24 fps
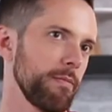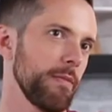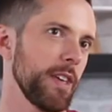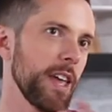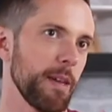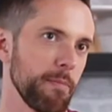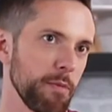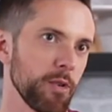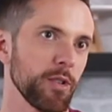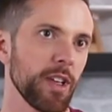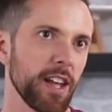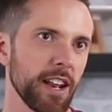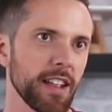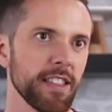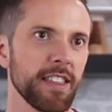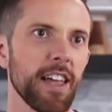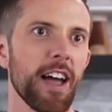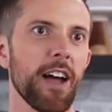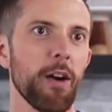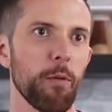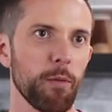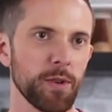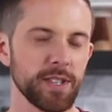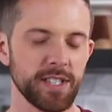emulated
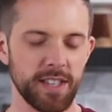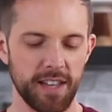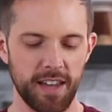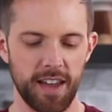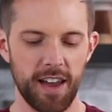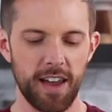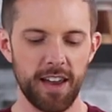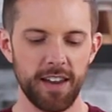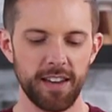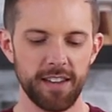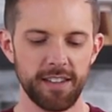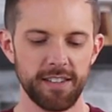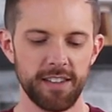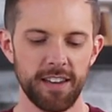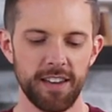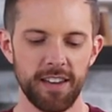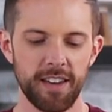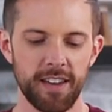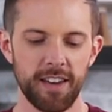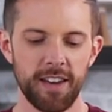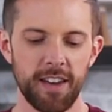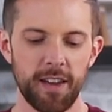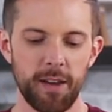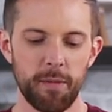that was the cake.
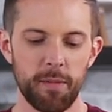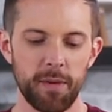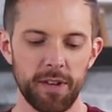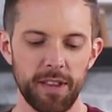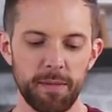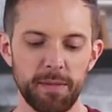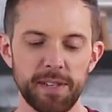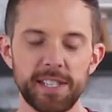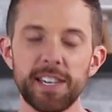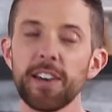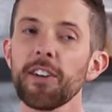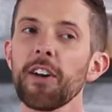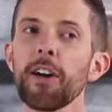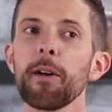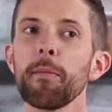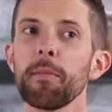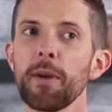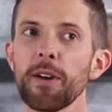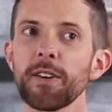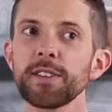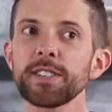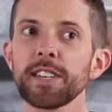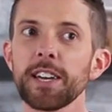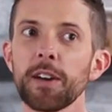But let me tell you how
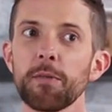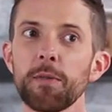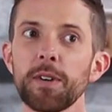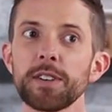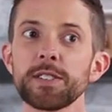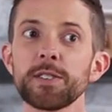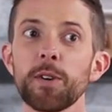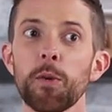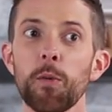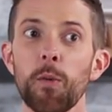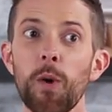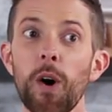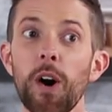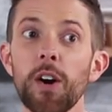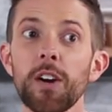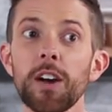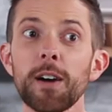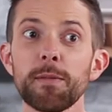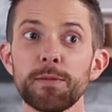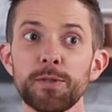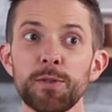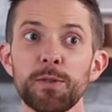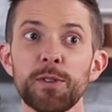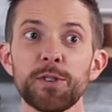embarrassing it was to walk
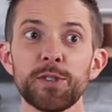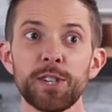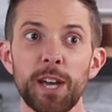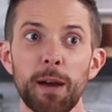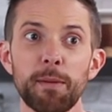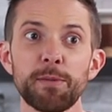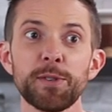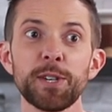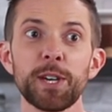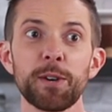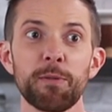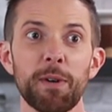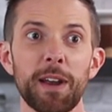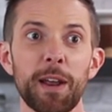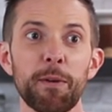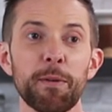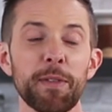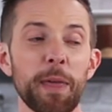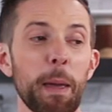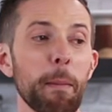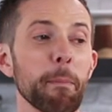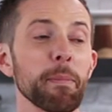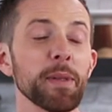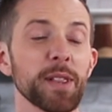up to a shabby chic wedding
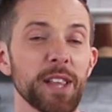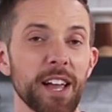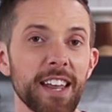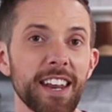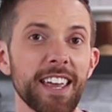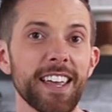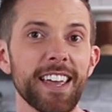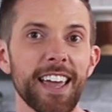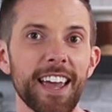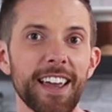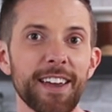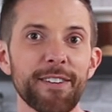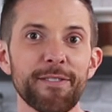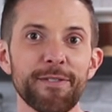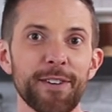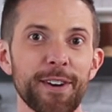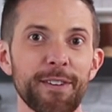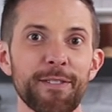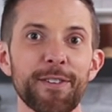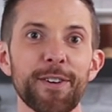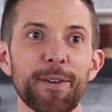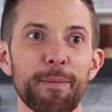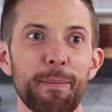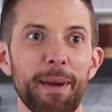with a bloody cake in
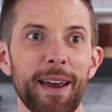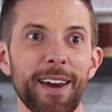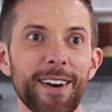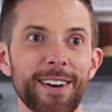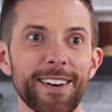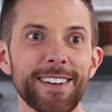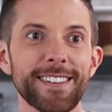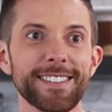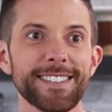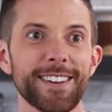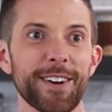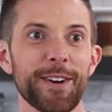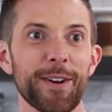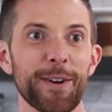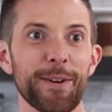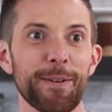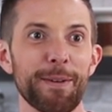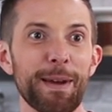front of her parents and her